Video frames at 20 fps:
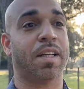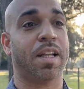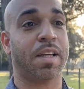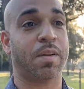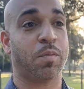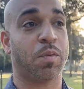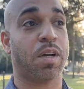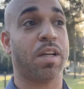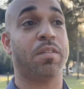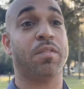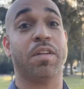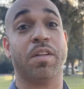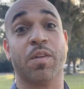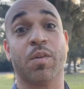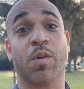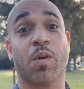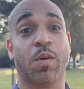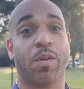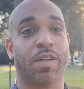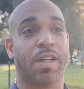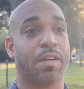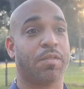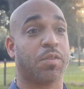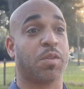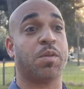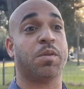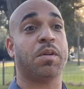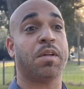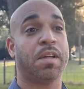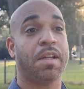Like we're living in the World Golf
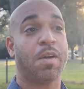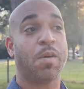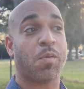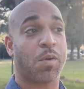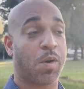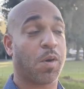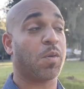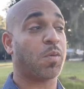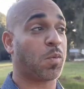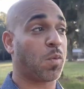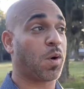Village.